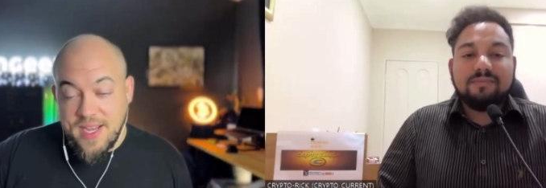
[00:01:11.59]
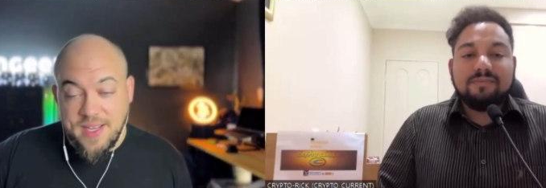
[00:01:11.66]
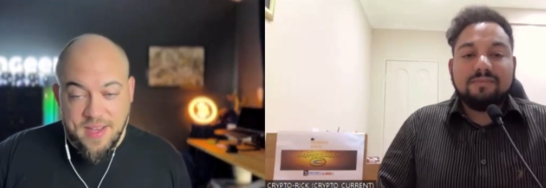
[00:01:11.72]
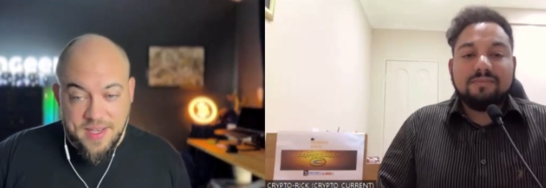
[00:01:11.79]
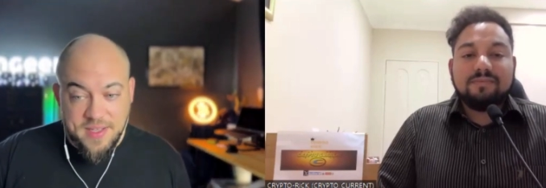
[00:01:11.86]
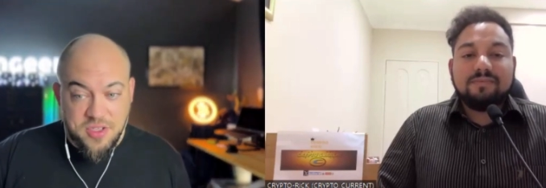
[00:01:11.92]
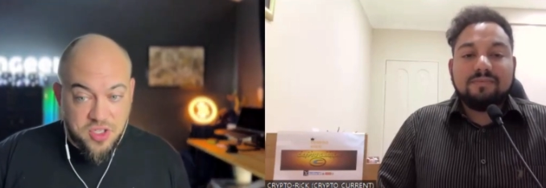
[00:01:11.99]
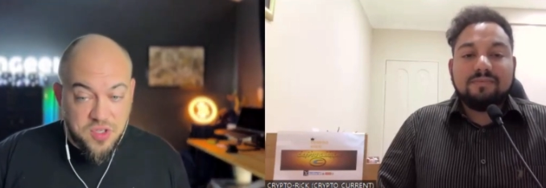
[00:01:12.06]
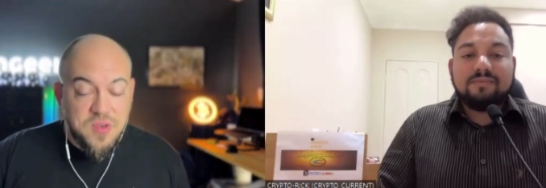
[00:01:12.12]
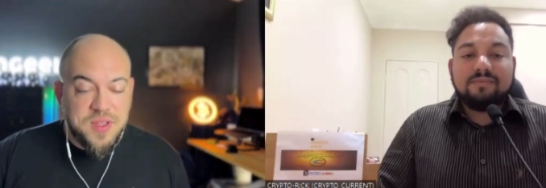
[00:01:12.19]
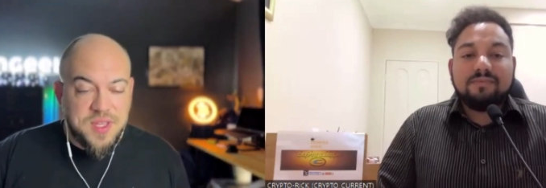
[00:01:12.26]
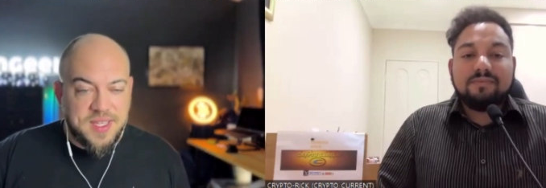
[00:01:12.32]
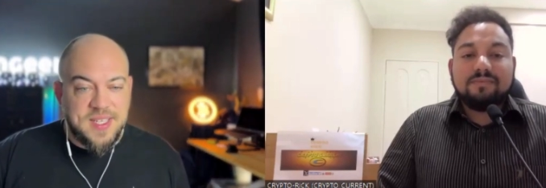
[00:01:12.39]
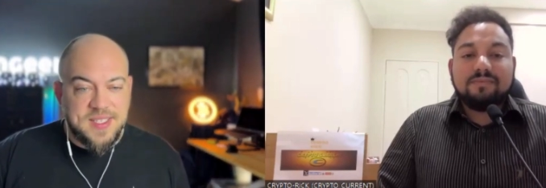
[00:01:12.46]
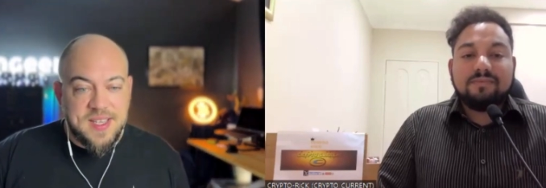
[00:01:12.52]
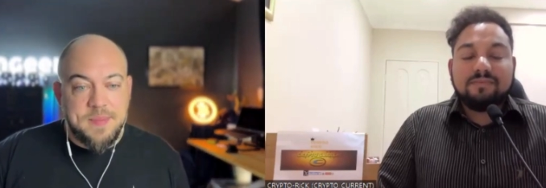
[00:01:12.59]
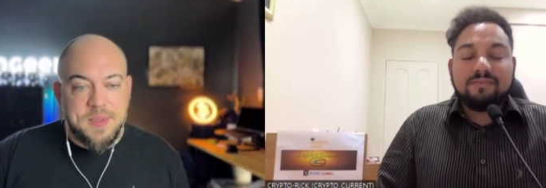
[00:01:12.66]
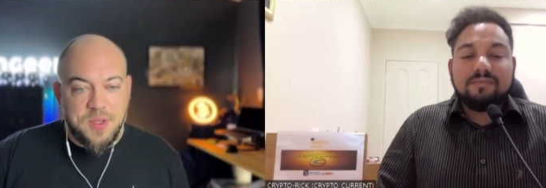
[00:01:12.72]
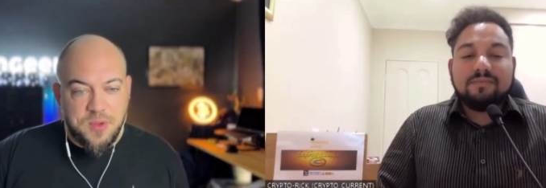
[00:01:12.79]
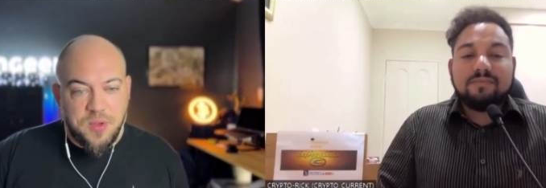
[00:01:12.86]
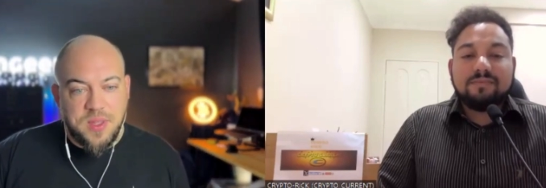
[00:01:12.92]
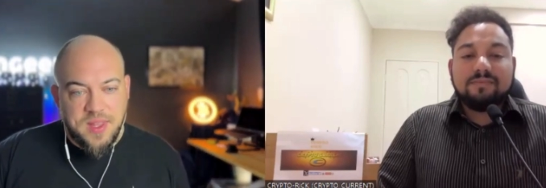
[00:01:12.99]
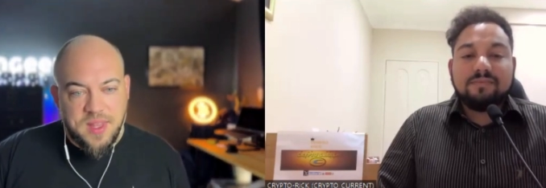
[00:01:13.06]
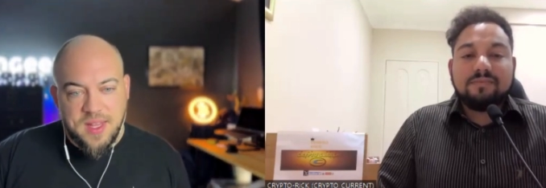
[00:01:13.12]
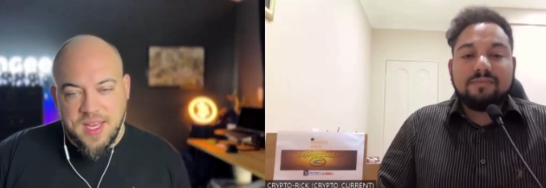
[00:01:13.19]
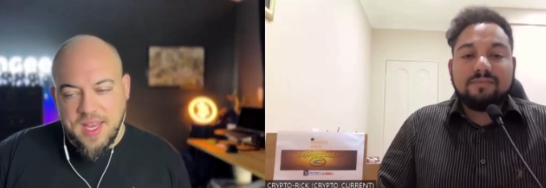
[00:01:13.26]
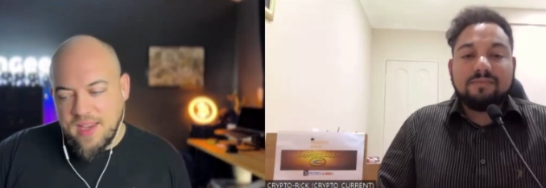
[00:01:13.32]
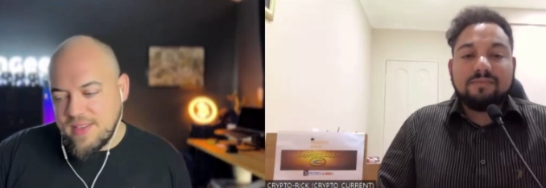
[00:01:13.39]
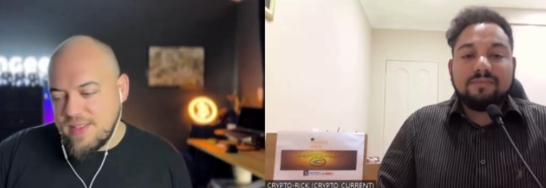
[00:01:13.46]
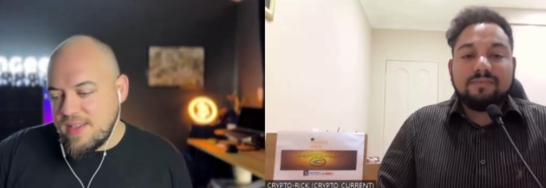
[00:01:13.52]
Speaker 1: I do think that's absolutely the
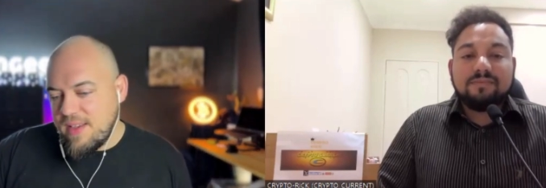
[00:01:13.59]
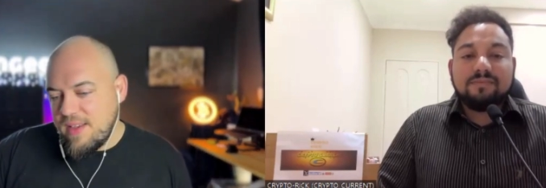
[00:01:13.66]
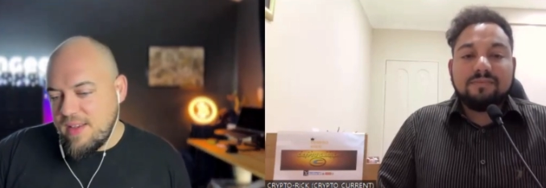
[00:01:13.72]
case.